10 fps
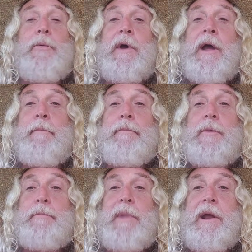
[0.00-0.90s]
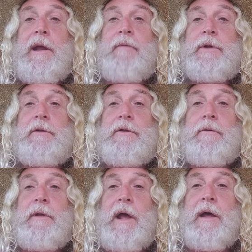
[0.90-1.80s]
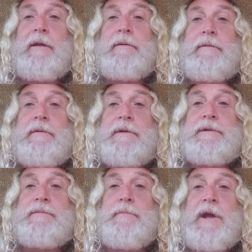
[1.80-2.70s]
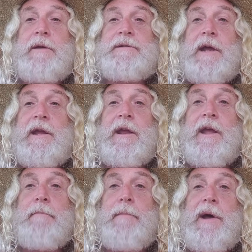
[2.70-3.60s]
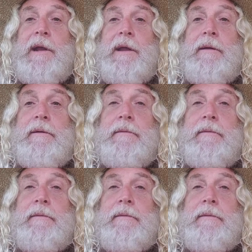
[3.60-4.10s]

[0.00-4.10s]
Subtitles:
way I'm being able to do that is because I can get money.